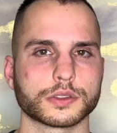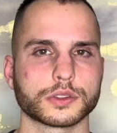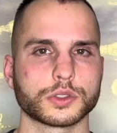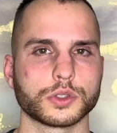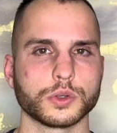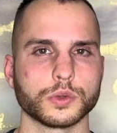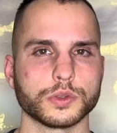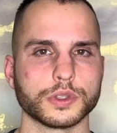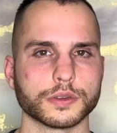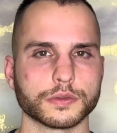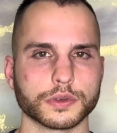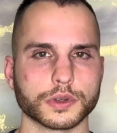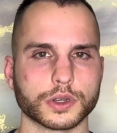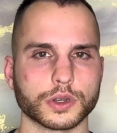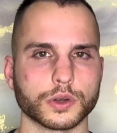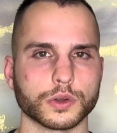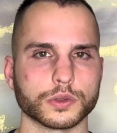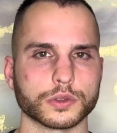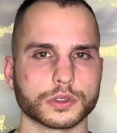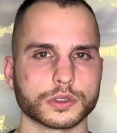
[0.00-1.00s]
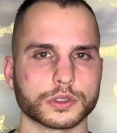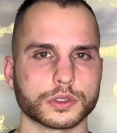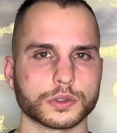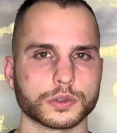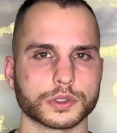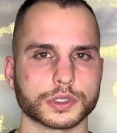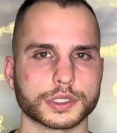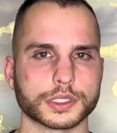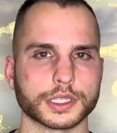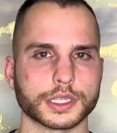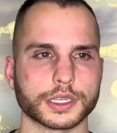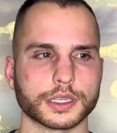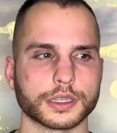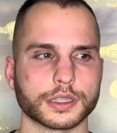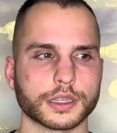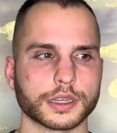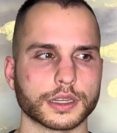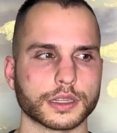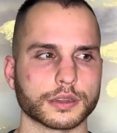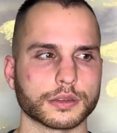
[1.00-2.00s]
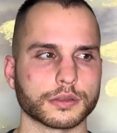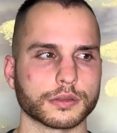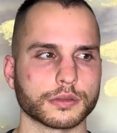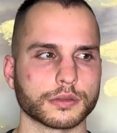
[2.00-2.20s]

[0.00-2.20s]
too difficult to see that